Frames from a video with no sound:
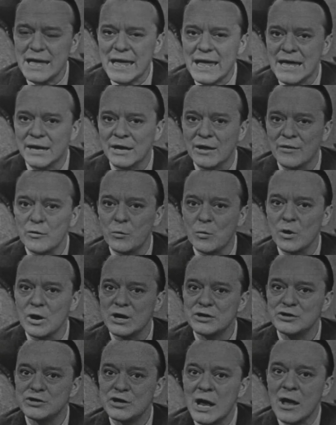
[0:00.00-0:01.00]
In other
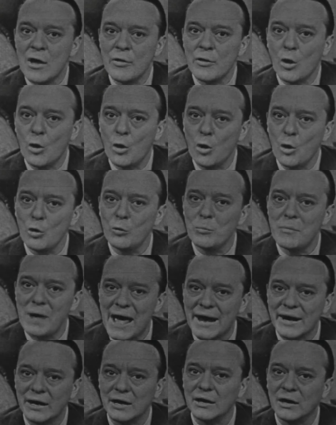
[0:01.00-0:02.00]
words, the whole
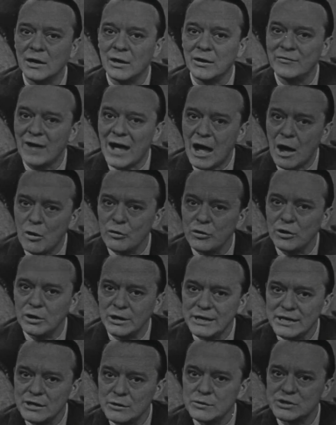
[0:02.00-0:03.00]
matter of how the
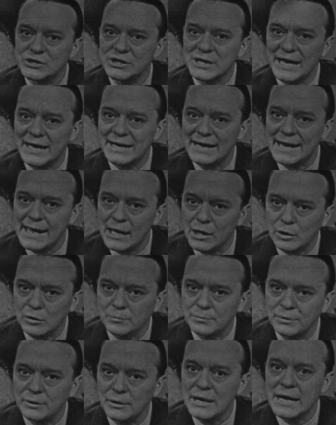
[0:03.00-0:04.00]
linguist can help
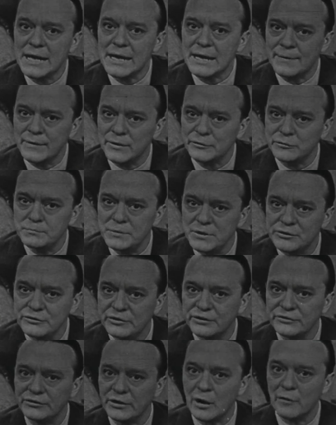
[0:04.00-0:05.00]
in this
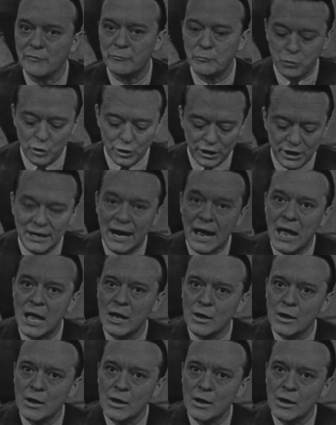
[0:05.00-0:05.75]
business of putting